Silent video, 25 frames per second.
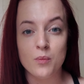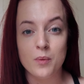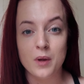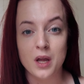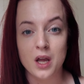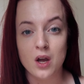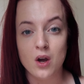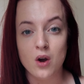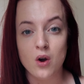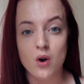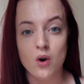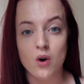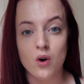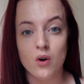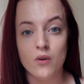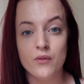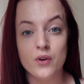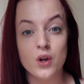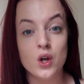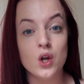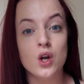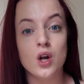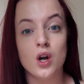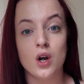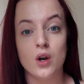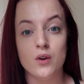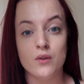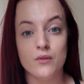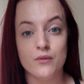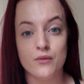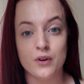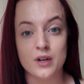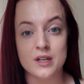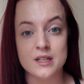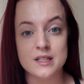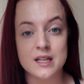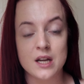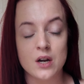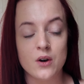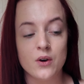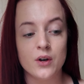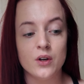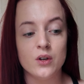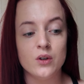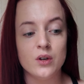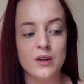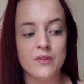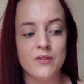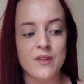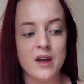bit of gluten-free
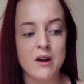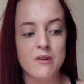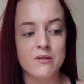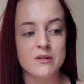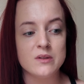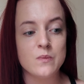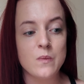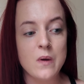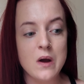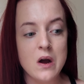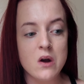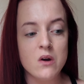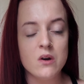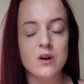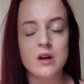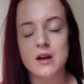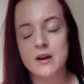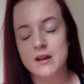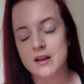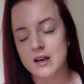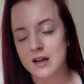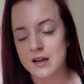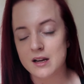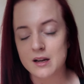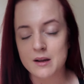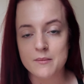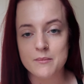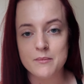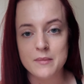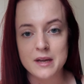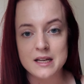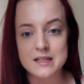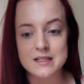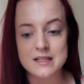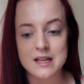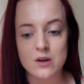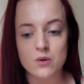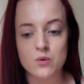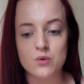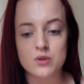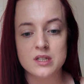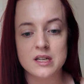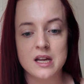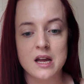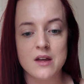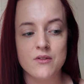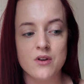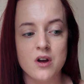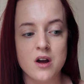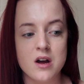cereal in there as well and like mix that all
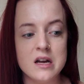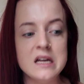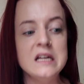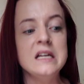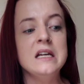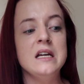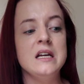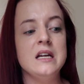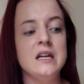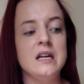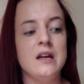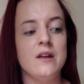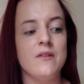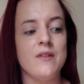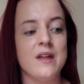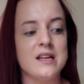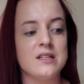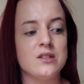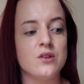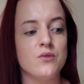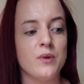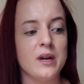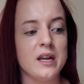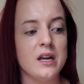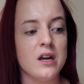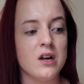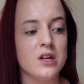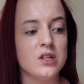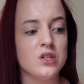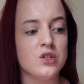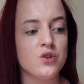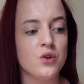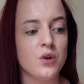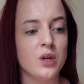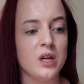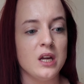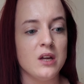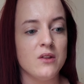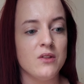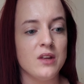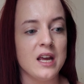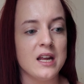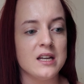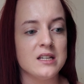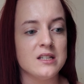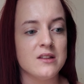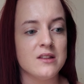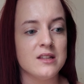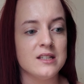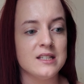together. And that's a really nice treat at the
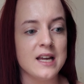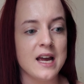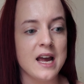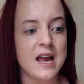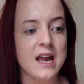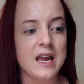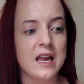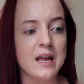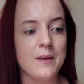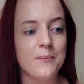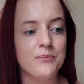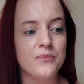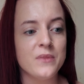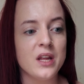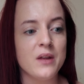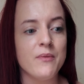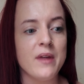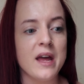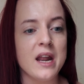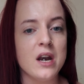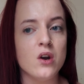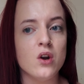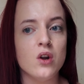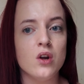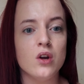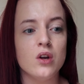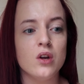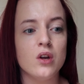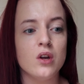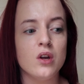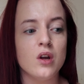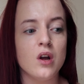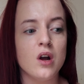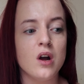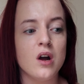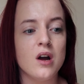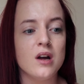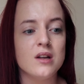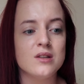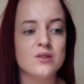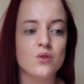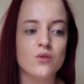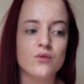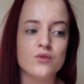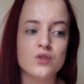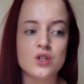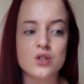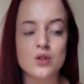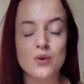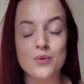end of the day. And then I
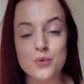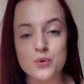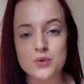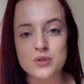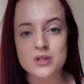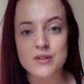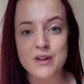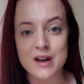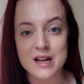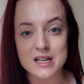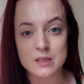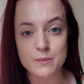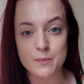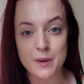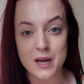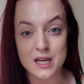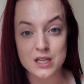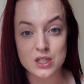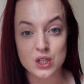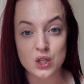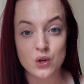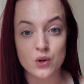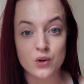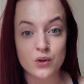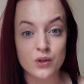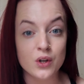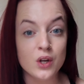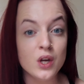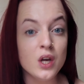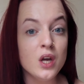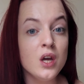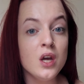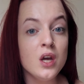sort of just alter that depending on